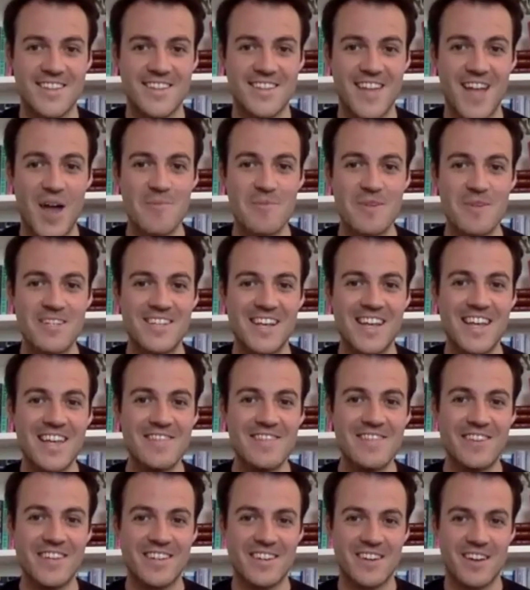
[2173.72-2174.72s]
Um,
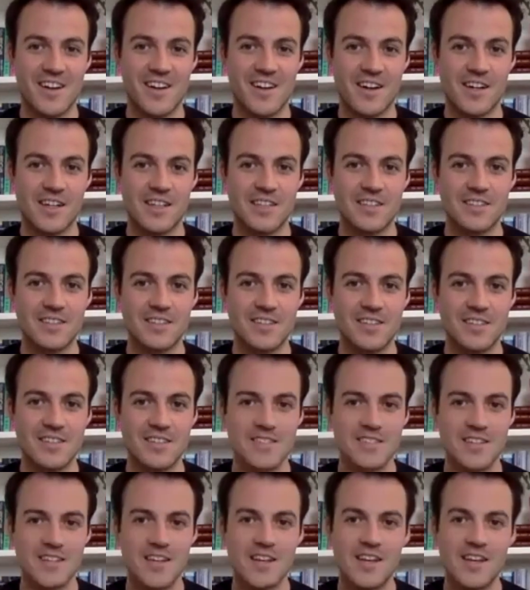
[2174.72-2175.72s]
David
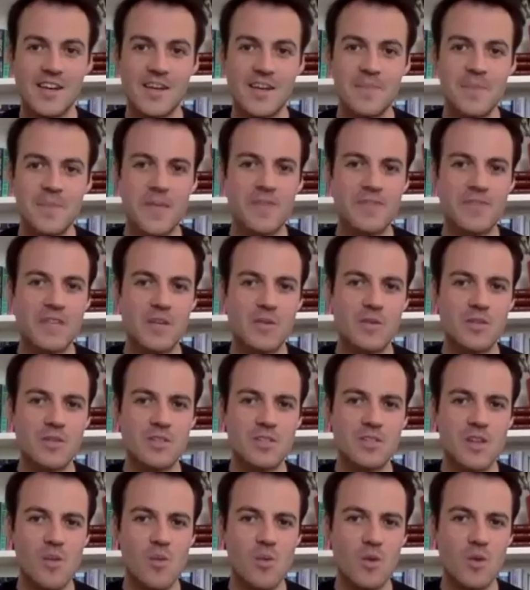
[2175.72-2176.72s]
asks if there
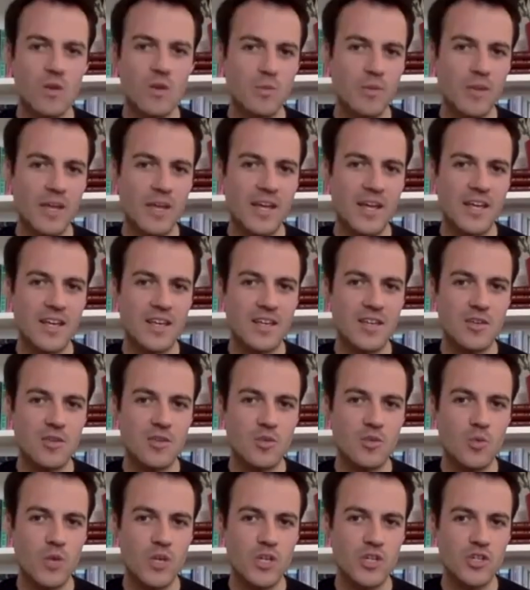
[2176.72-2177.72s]
was one play
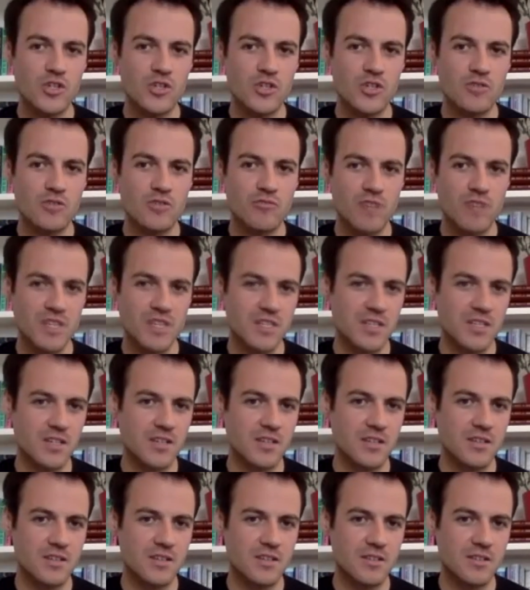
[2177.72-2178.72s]
you wish you had
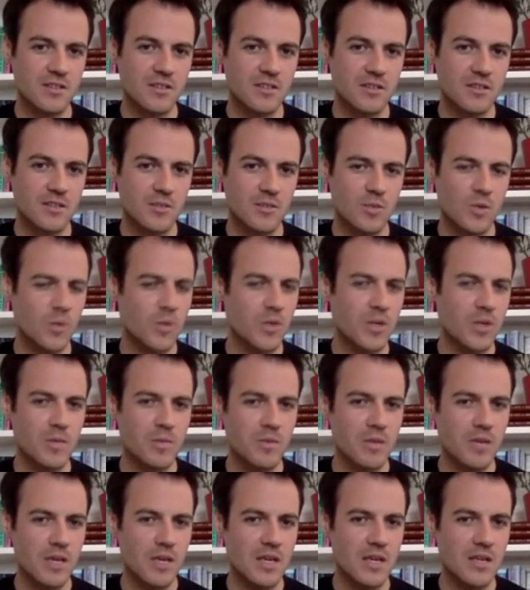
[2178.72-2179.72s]
written, what would it
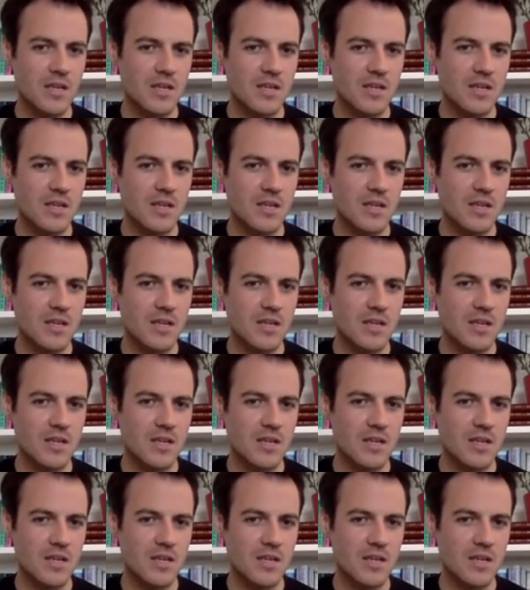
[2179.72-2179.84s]
be?